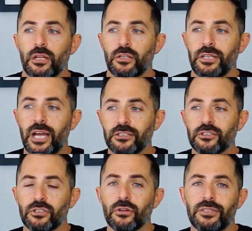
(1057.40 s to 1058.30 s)
not
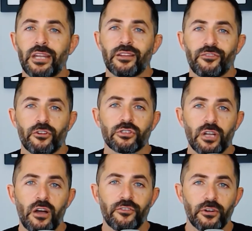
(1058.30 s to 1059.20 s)
just don't take the first
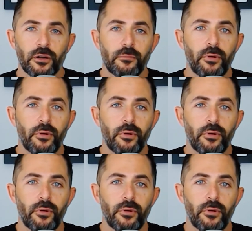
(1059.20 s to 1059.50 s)
offer,